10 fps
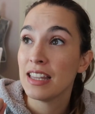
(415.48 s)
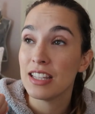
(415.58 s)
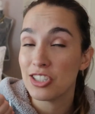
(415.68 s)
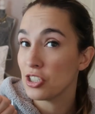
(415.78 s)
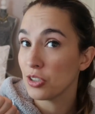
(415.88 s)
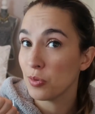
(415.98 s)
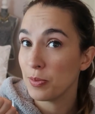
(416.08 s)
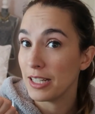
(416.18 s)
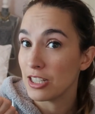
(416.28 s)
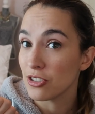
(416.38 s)
this year will
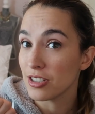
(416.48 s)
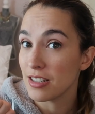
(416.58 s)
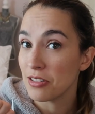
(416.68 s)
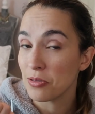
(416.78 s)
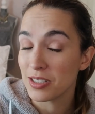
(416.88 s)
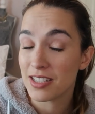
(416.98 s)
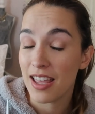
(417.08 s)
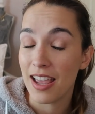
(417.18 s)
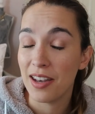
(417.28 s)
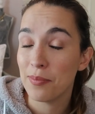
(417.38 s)
be interesting towards the
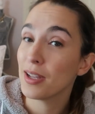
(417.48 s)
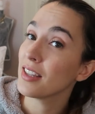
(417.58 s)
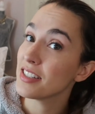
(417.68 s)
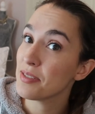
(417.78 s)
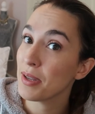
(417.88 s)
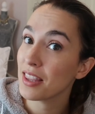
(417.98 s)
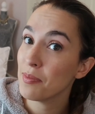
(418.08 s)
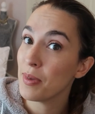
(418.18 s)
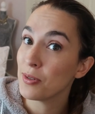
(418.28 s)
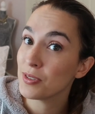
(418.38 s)
end, but let's make the
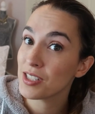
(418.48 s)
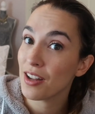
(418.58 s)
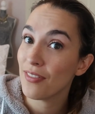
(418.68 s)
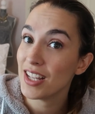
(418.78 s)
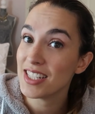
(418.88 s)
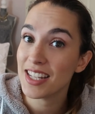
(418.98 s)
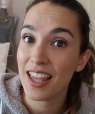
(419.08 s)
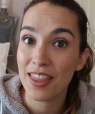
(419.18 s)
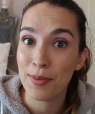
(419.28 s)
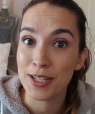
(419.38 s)
most of it
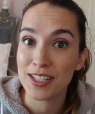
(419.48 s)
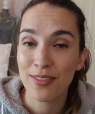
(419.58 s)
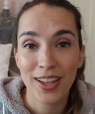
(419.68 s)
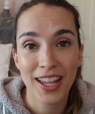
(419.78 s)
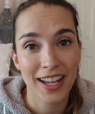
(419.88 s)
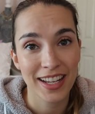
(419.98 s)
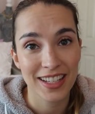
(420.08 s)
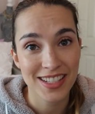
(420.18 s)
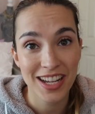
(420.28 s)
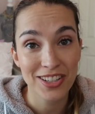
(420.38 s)
and the best of it.
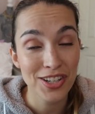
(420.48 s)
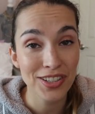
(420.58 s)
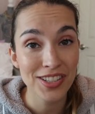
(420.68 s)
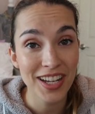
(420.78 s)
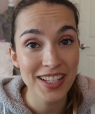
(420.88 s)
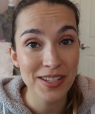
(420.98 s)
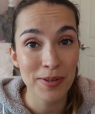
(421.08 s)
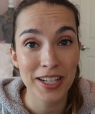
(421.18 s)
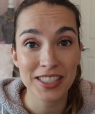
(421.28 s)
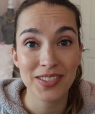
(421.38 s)
And I'll talk to you guys in my next